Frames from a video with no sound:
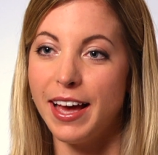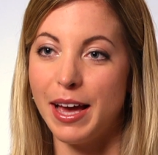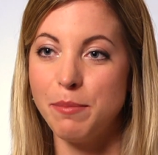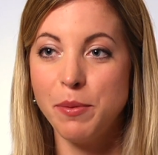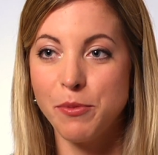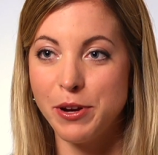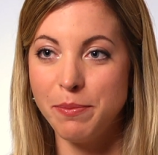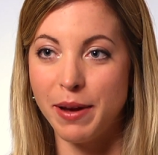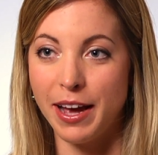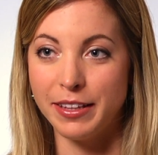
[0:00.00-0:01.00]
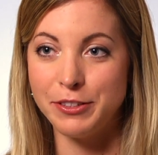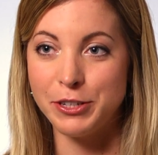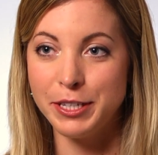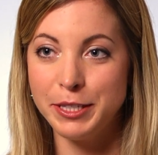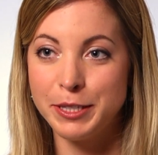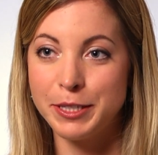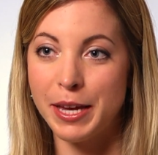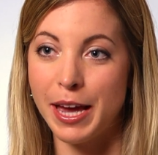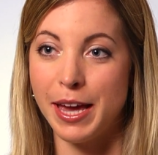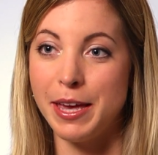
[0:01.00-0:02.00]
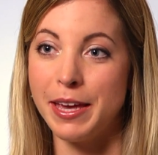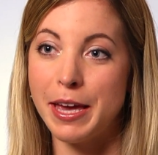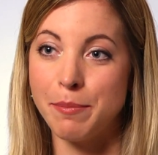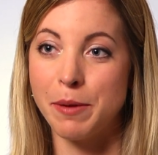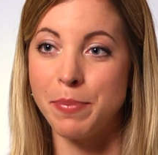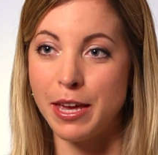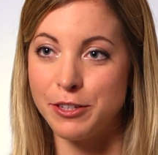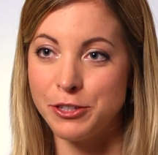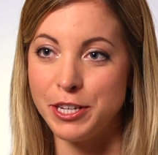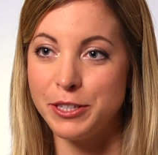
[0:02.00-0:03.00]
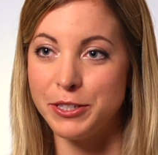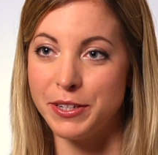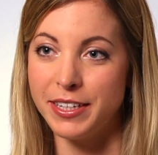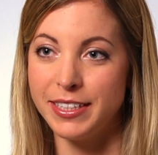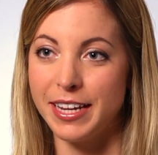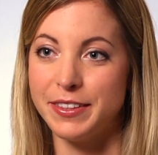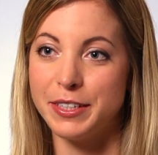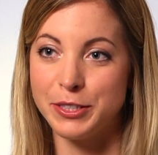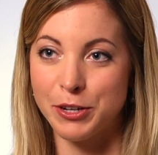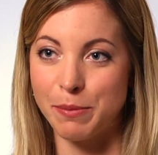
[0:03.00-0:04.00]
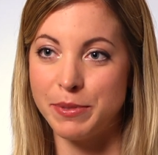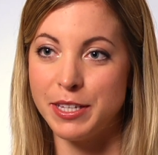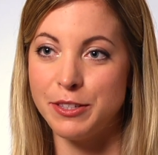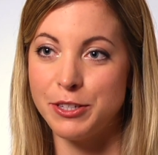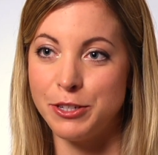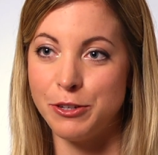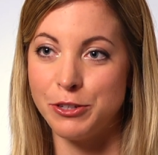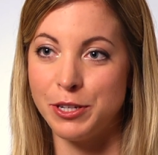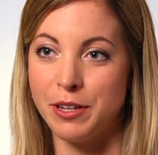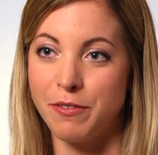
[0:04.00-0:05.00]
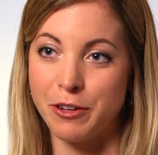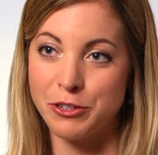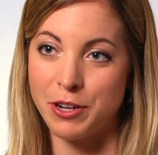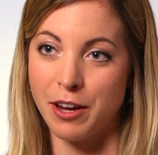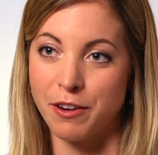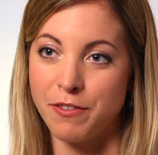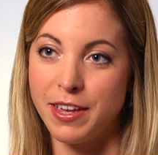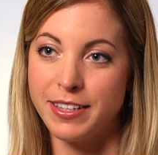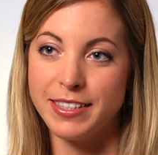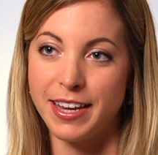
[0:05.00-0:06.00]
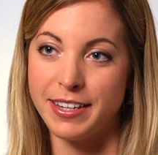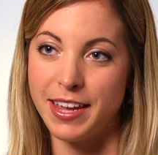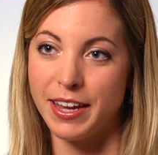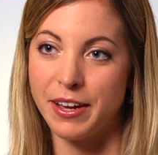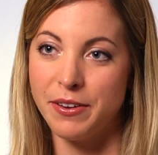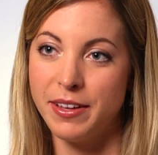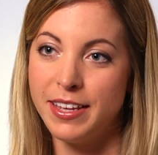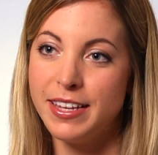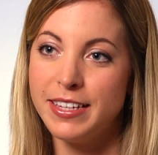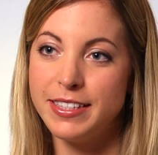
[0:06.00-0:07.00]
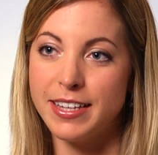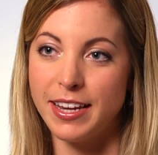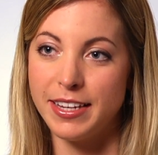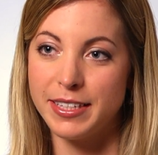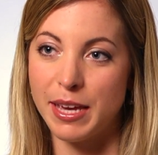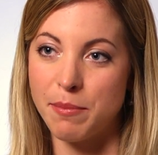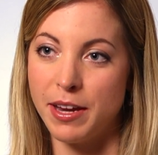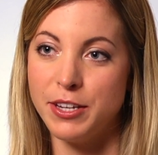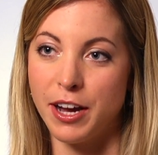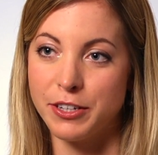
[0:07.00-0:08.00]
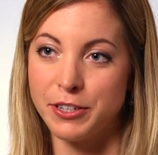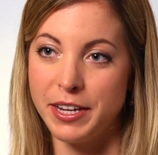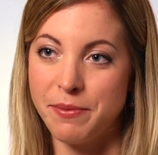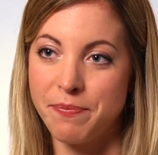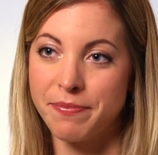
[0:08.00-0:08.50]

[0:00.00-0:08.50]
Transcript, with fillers: I'm a marine biologist. I am a PhD student at the Scripps Institution of Oceanography in San Diego, studying to get my doctorate.